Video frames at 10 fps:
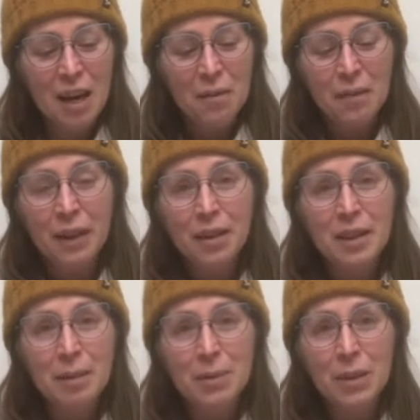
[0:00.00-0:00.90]

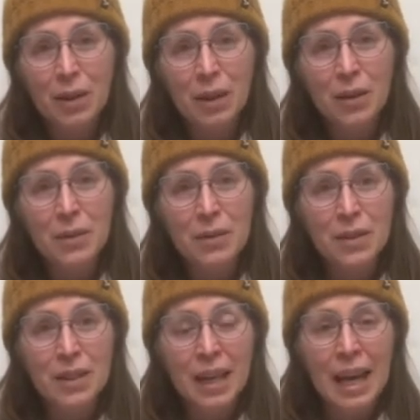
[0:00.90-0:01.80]
fingertips closed,
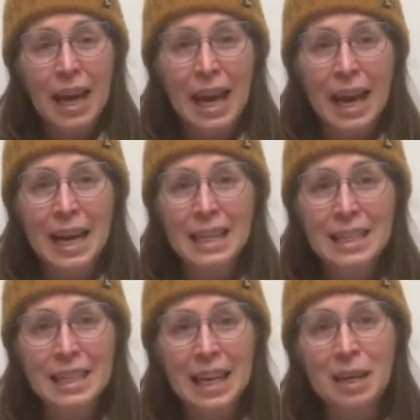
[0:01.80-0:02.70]
and
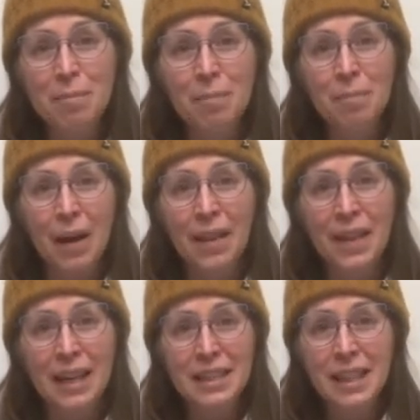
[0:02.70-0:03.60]

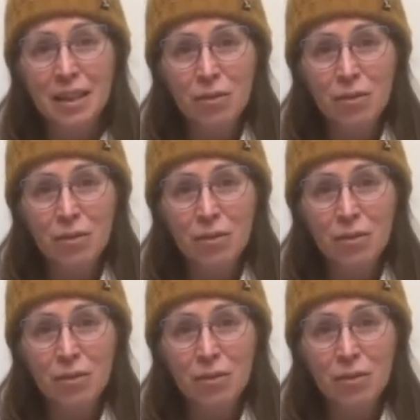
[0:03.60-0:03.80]
that's it.